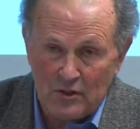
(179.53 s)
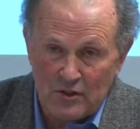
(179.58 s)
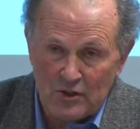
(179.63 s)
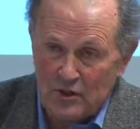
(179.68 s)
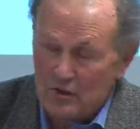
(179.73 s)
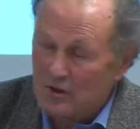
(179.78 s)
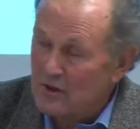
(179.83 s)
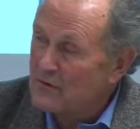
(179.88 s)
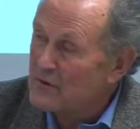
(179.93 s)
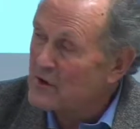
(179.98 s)

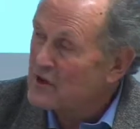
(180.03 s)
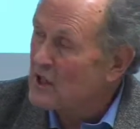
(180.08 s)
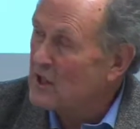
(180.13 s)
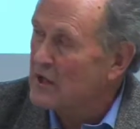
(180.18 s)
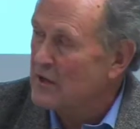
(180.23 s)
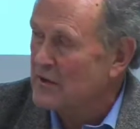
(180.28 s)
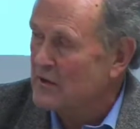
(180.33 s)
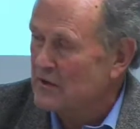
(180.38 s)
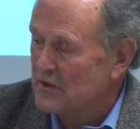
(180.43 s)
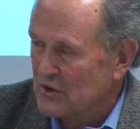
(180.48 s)
issue of
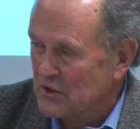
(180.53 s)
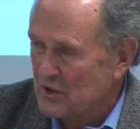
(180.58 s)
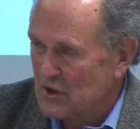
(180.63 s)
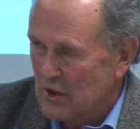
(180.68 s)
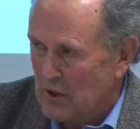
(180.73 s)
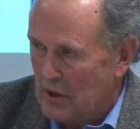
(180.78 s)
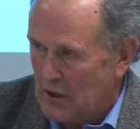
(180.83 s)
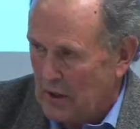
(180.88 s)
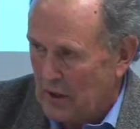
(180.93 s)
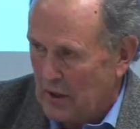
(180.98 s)
resilience
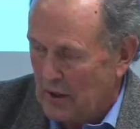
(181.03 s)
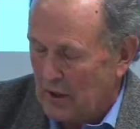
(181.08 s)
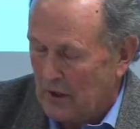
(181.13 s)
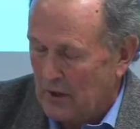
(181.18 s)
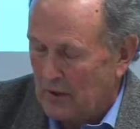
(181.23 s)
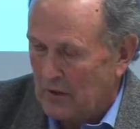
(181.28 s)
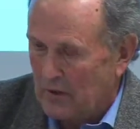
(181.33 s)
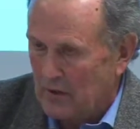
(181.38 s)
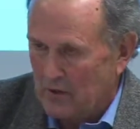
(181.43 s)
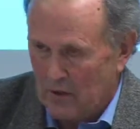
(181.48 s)

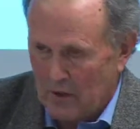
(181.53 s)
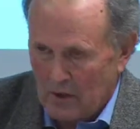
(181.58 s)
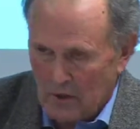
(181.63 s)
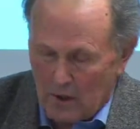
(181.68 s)
and